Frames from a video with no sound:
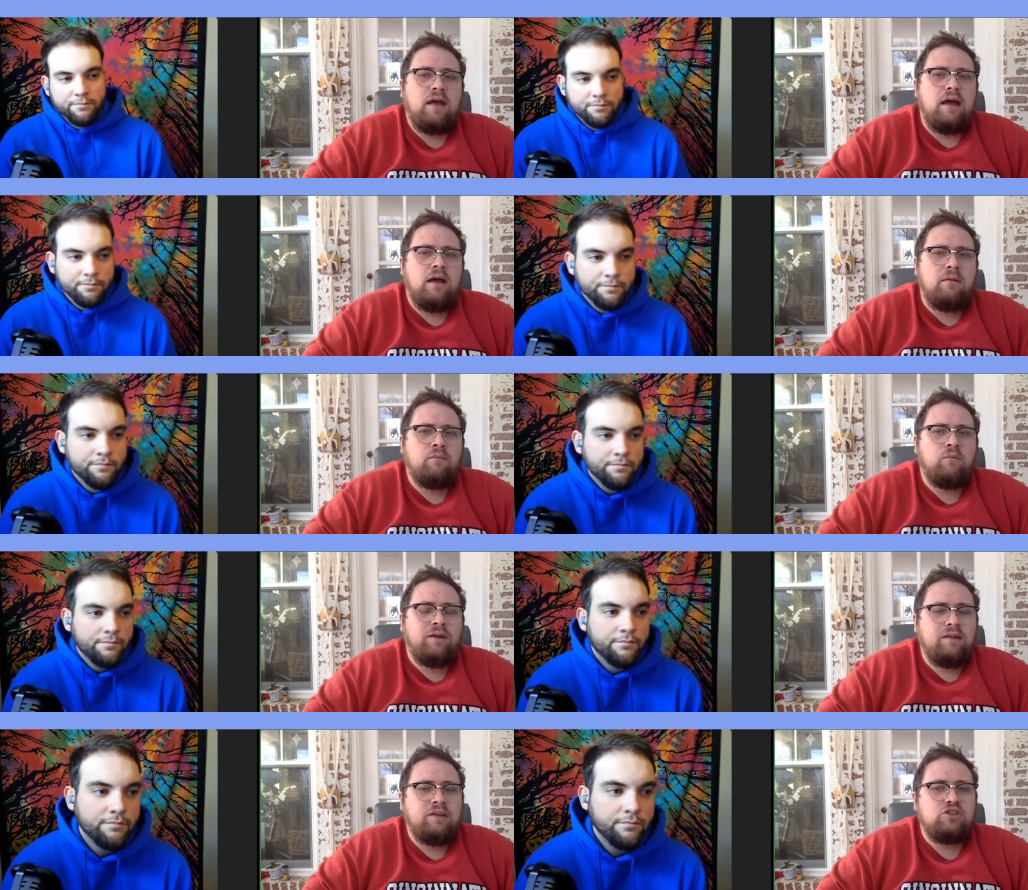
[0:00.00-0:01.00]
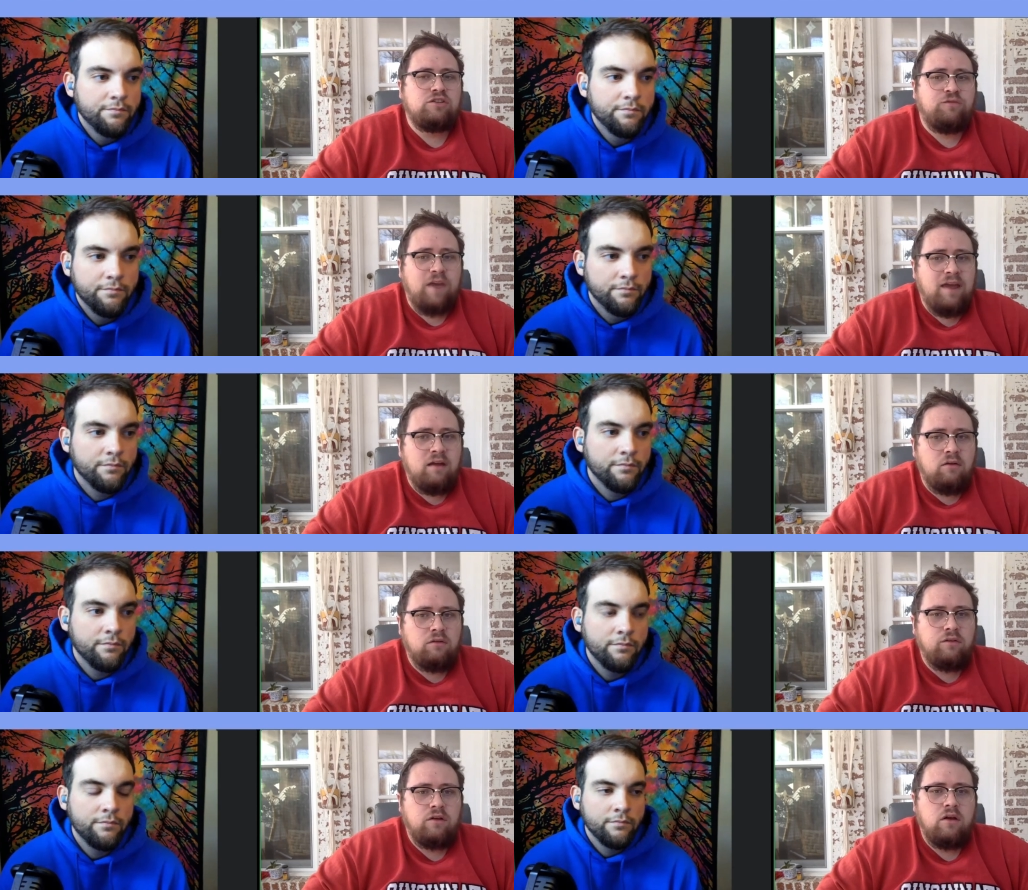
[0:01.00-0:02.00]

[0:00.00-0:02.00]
Speaker 1: Um, really just failed.